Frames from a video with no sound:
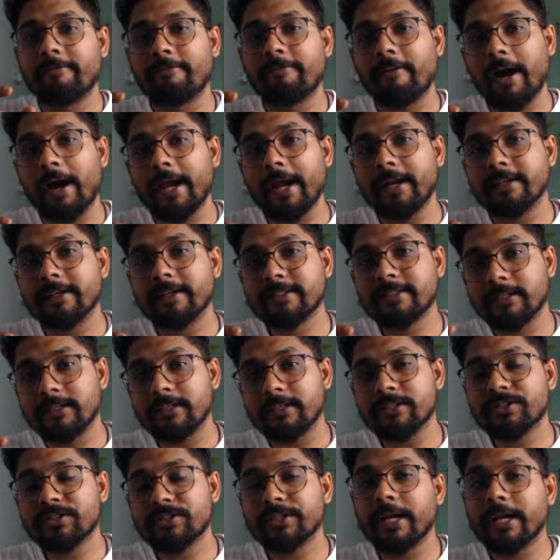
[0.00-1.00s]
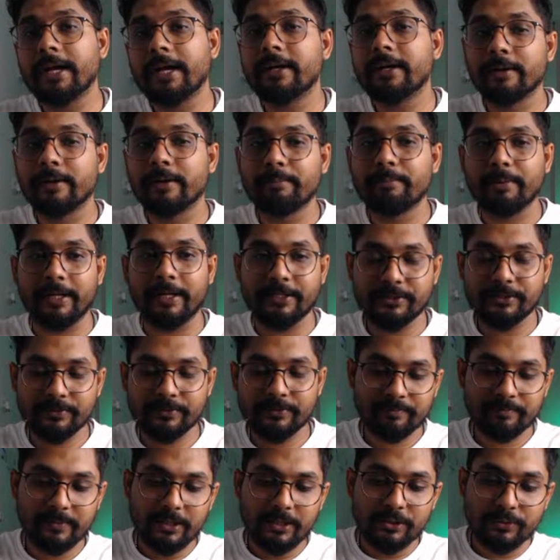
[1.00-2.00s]
find, search and
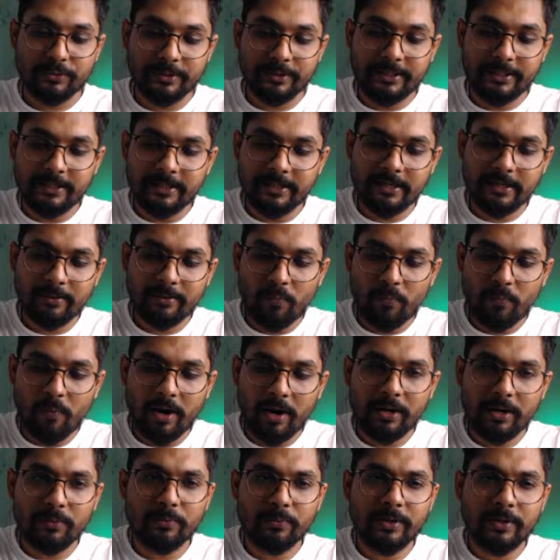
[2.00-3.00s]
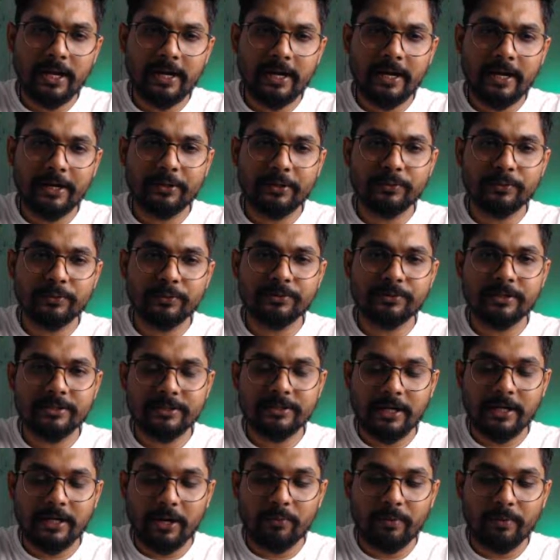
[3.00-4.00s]
replace. So here what would I like to
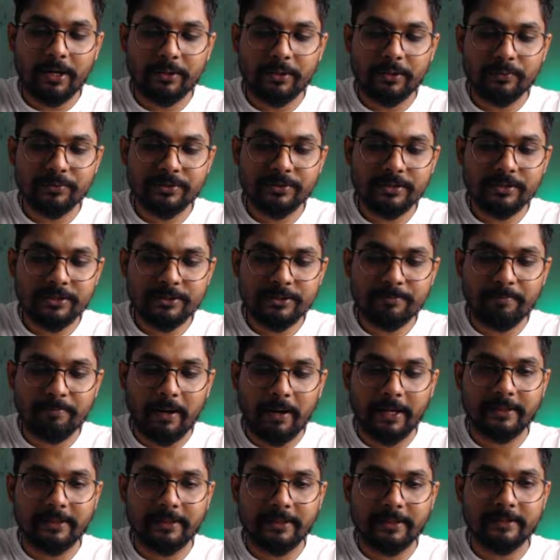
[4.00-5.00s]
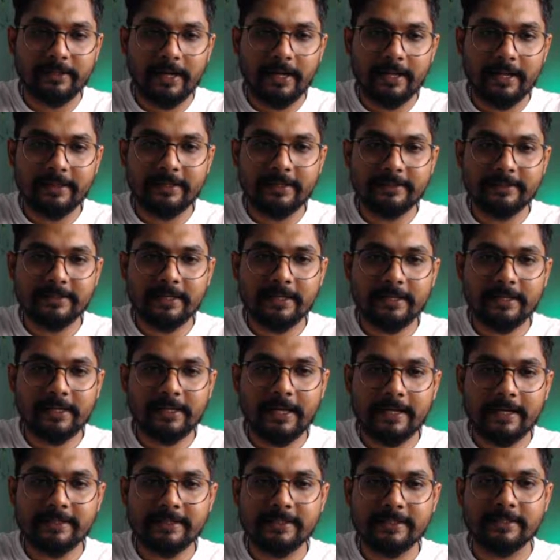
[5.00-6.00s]
search? I would like to search Python, and these are
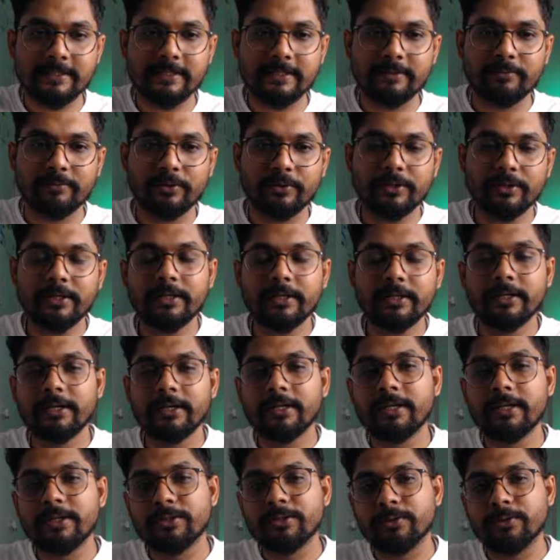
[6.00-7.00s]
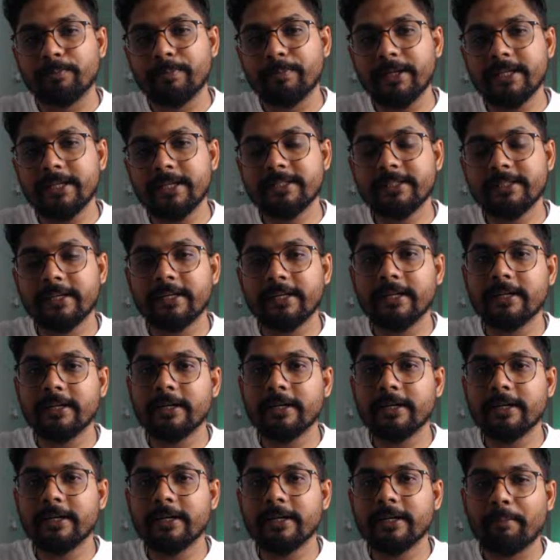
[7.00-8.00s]
case sensitive. Okay, so P is
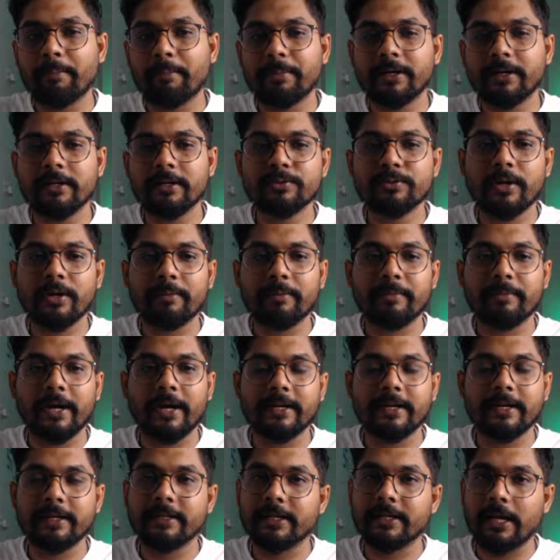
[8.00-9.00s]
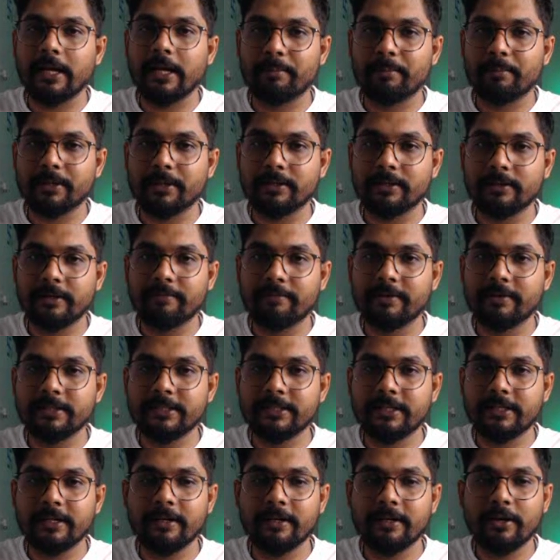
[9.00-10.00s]
written in capital, so I'm writing in capital. If it
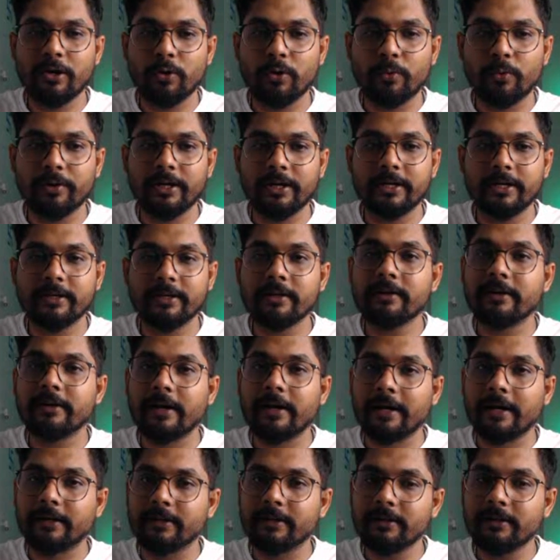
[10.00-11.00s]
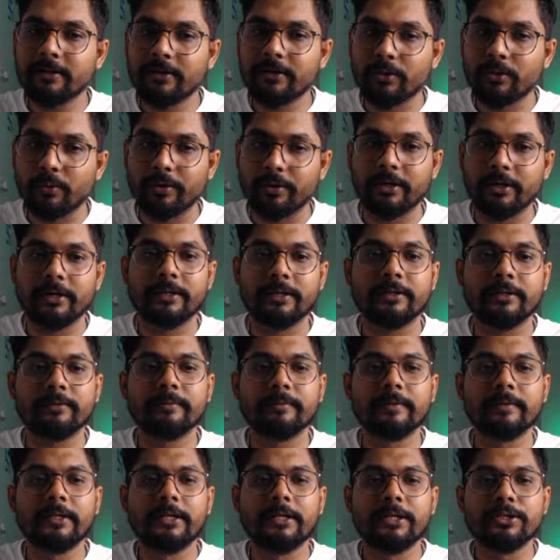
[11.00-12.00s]
is written in lower letter, write in lower letter.
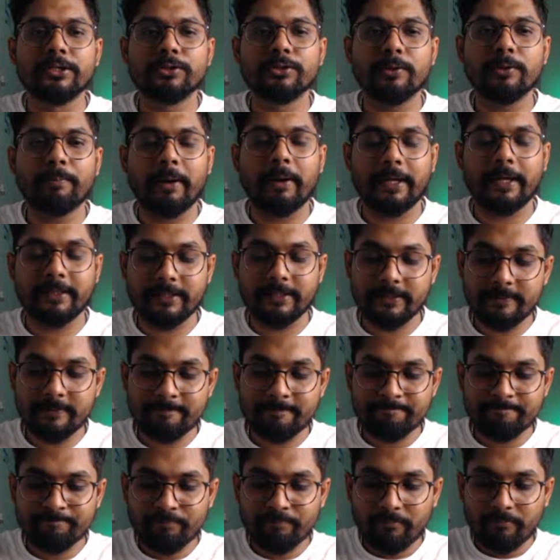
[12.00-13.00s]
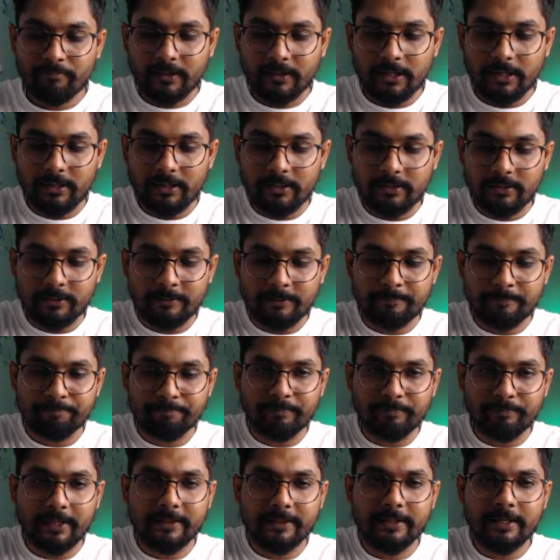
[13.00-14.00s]
So Python,
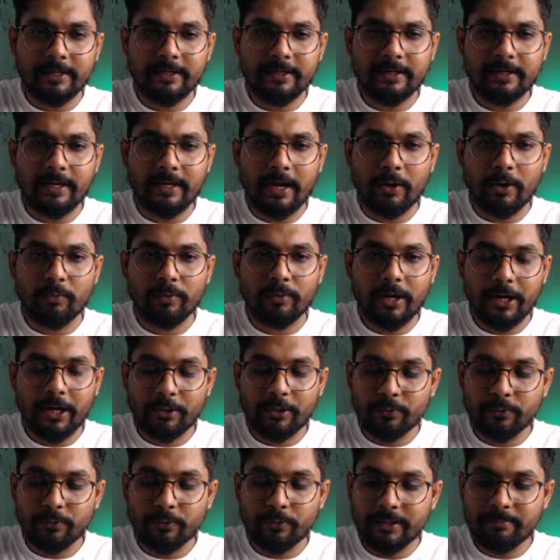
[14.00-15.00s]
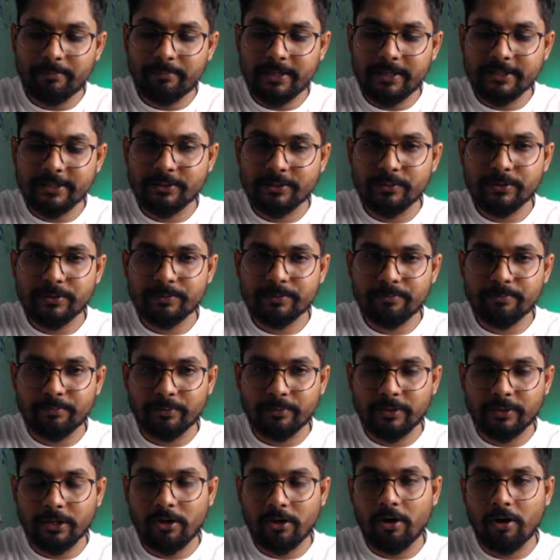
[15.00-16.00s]
and then I would like to replace this,
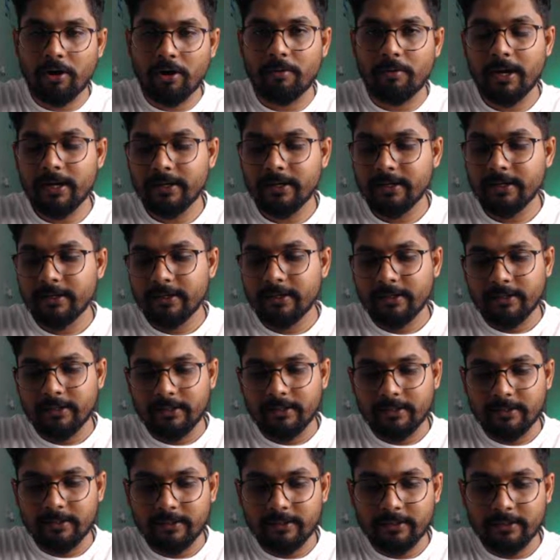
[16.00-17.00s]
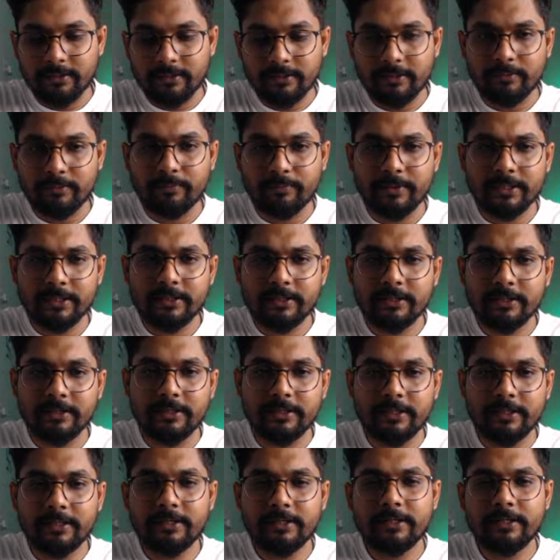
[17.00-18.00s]
put a comma with
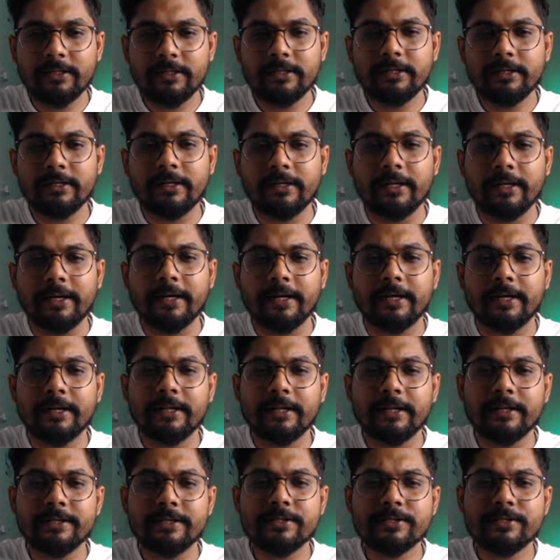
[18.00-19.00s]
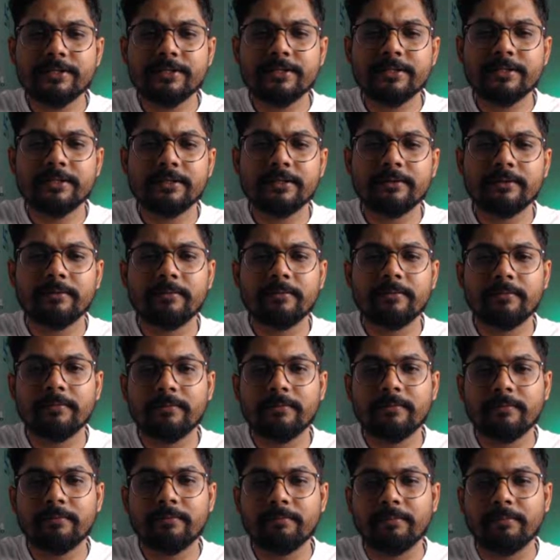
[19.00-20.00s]
the latest
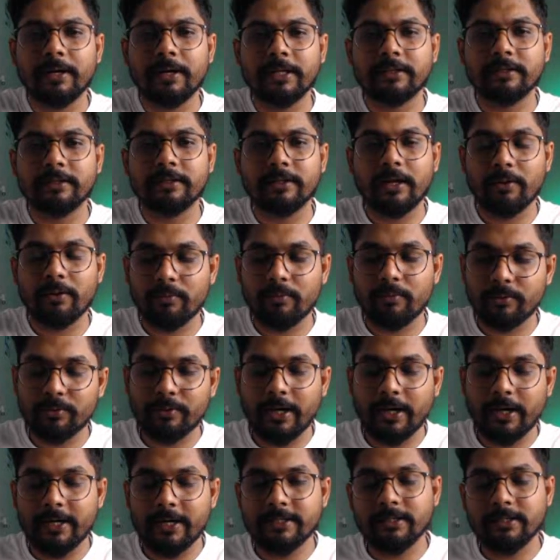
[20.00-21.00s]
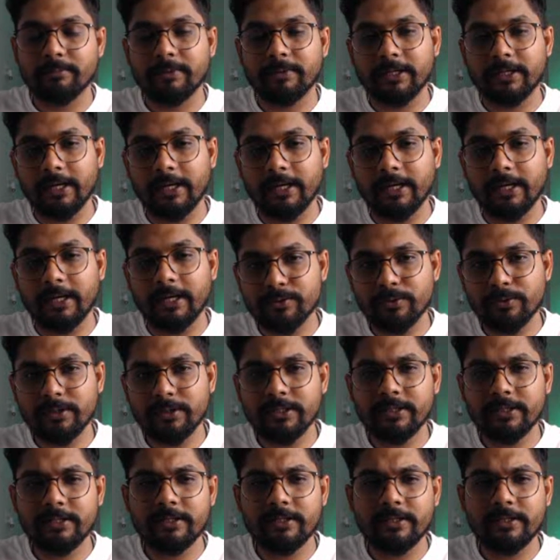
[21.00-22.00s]
Python. I want to write something like this.
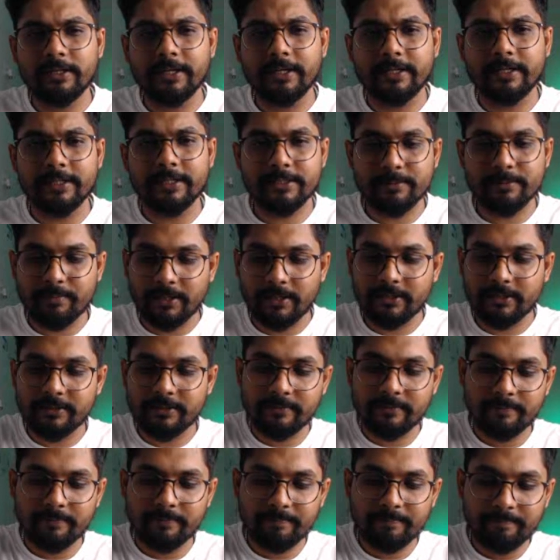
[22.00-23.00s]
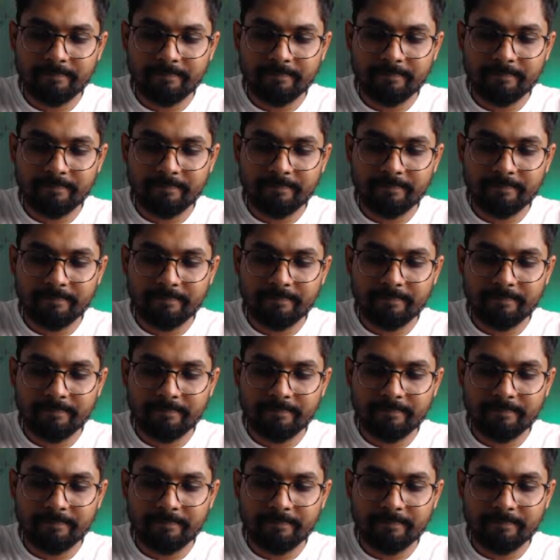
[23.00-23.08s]
Okay, the latest Python.